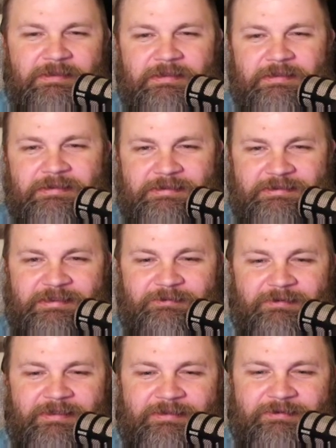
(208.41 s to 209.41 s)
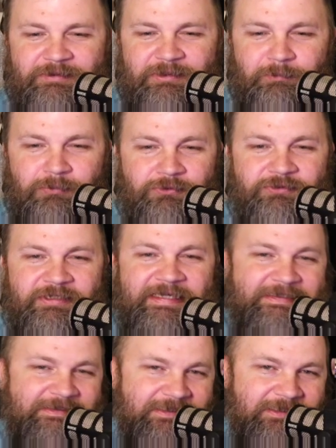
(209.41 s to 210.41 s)
let's get right into it.
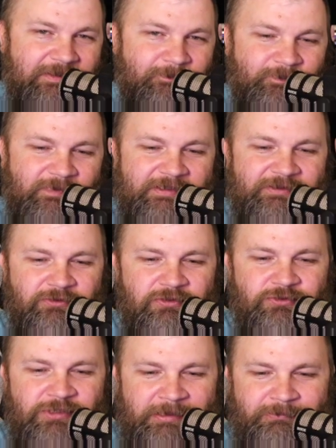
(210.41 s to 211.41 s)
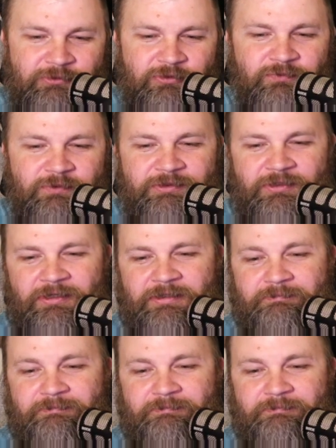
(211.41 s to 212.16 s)
Poltergeist. It's a 2-drop, 2/1 card.